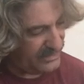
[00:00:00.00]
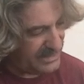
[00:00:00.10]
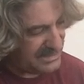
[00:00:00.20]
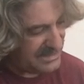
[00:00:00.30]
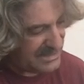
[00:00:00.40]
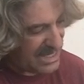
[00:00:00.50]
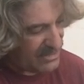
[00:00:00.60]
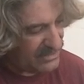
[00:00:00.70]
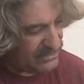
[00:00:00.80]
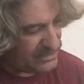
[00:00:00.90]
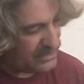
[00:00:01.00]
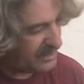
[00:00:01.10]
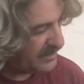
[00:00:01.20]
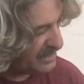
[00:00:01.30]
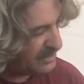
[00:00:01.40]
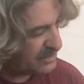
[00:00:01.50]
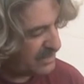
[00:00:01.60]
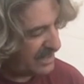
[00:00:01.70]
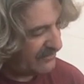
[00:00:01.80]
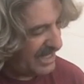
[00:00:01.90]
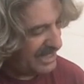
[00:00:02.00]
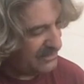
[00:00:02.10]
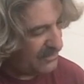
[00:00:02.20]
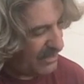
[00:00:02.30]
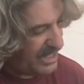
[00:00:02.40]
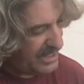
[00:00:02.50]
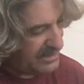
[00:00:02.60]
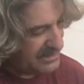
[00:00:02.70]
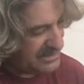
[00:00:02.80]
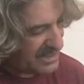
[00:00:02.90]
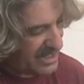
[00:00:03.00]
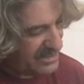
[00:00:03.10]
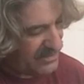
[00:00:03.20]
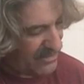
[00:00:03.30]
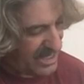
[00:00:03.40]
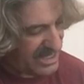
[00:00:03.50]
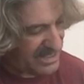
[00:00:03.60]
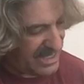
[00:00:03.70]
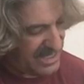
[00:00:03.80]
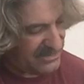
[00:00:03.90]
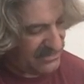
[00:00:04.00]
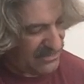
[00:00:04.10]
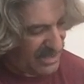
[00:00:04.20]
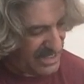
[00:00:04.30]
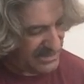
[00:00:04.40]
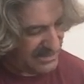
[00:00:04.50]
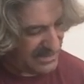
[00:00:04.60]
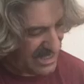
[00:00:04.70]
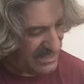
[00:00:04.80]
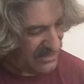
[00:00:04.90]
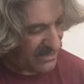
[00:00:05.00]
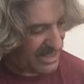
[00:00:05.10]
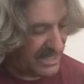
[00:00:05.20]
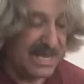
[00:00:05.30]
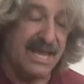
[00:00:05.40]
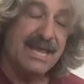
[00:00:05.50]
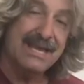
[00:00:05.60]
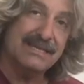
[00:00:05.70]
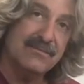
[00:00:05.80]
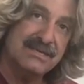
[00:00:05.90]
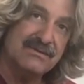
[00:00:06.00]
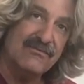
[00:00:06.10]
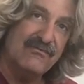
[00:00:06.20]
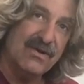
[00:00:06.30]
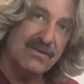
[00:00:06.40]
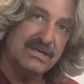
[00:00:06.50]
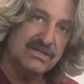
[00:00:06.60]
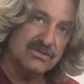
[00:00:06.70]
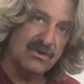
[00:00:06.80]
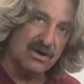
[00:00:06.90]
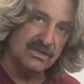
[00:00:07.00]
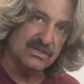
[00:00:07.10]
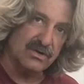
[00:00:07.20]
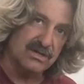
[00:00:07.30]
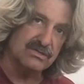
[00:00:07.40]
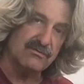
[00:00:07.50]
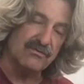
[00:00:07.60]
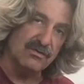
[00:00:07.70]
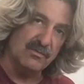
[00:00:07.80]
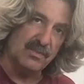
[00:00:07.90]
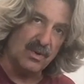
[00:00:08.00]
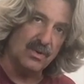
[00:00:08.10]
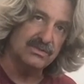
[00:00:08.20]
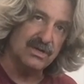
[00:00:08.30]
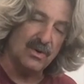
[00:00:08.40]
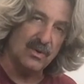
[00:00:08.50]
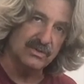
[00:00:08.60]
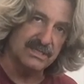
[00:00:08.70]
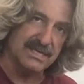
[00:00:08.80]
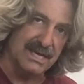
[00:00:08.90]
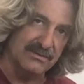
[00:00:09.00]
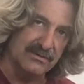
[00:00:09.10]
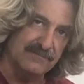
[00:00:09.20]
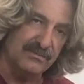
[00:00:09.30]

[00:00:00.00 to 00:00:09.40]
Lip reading: This is how you do it, because you have end grain, side grain, end grain, side grain, and that makes a very strong structure for the bowl to hold together.